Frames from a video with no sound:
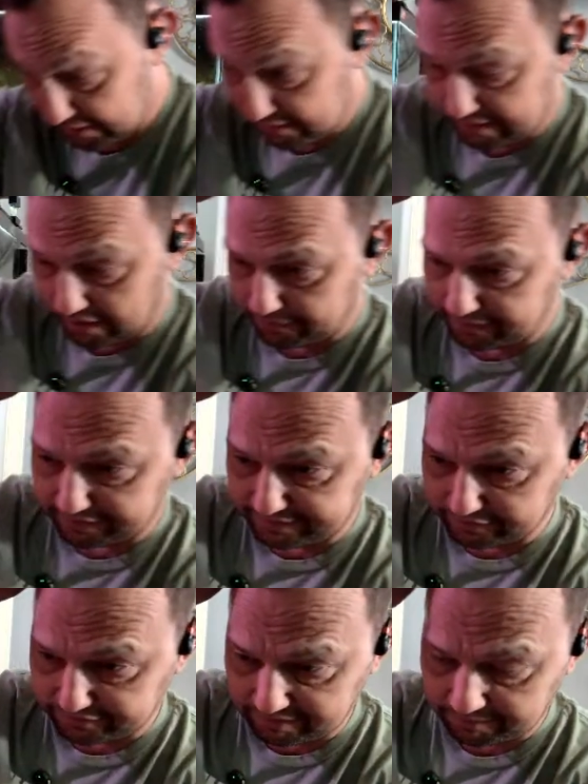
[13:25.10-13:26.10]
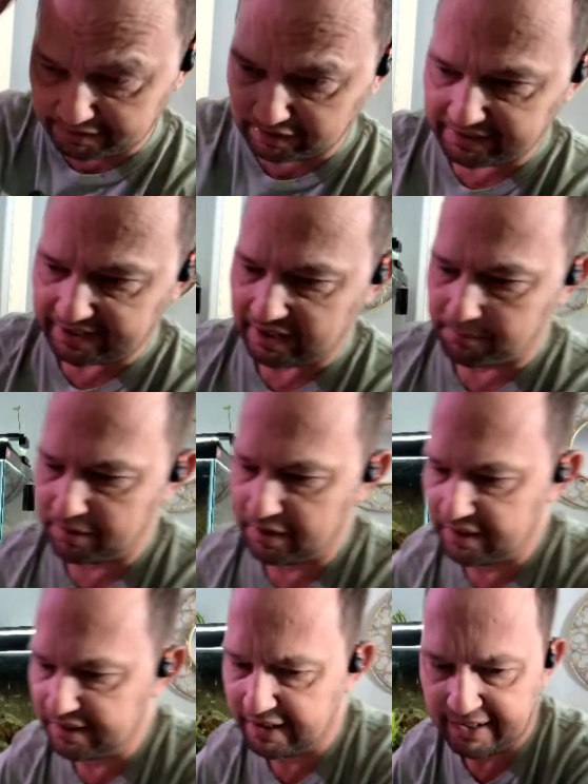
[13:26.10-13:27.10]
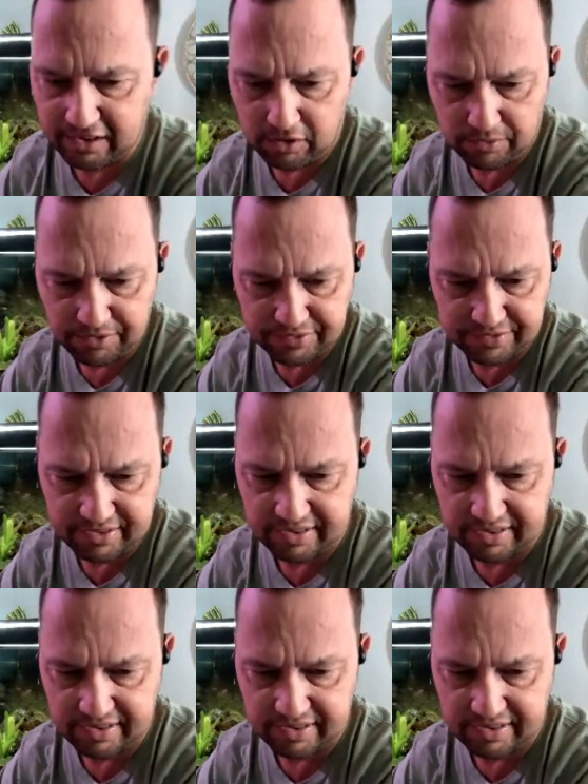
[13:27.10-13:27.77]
That way you can still see me on camera, and I could always,